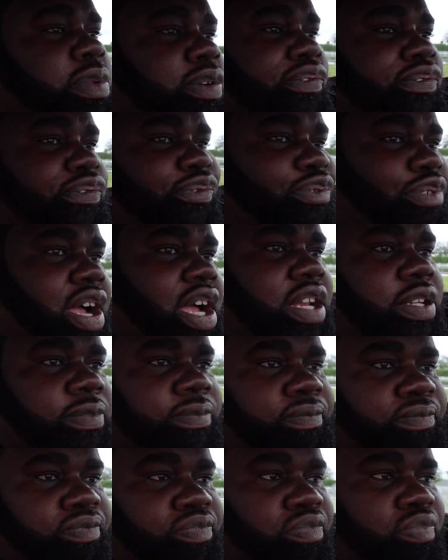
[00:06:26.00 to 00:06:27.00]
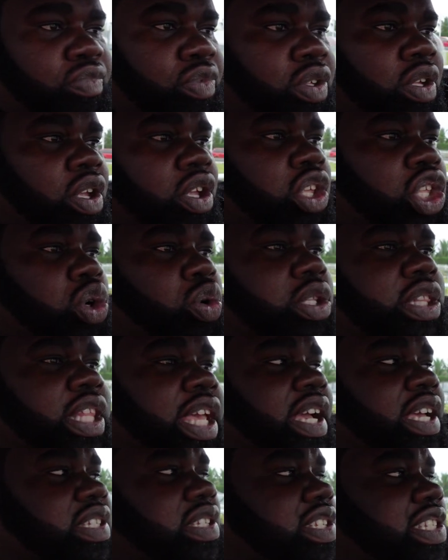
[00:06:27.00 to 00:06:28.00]
the front, you would
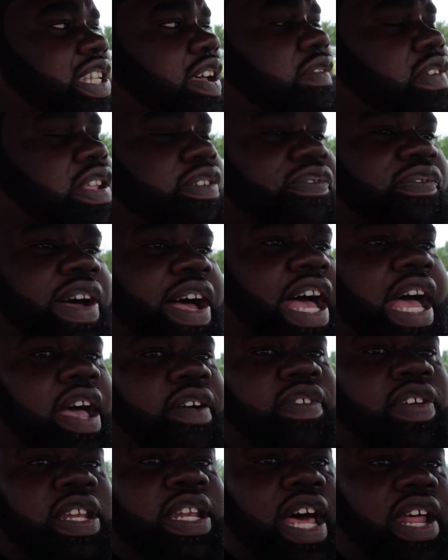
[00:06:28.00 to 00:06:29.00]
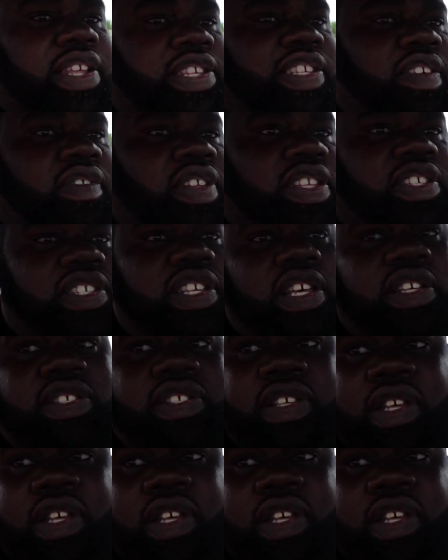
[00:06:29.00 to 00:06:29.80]
think it's a 75 and not a 76.